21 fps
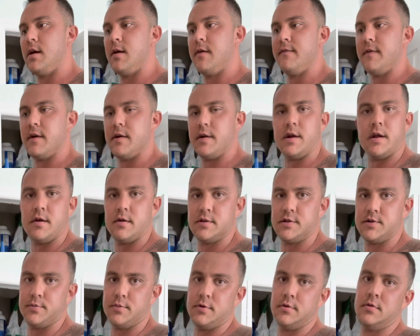Very
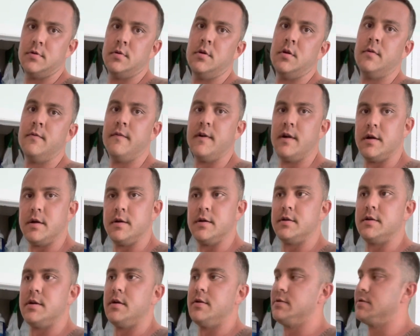knowledgeable, very good
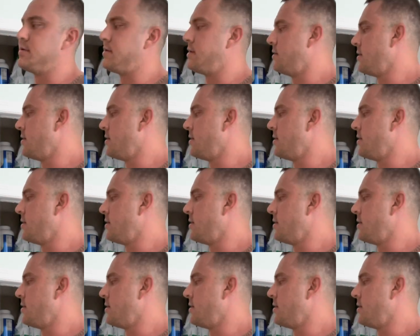coach.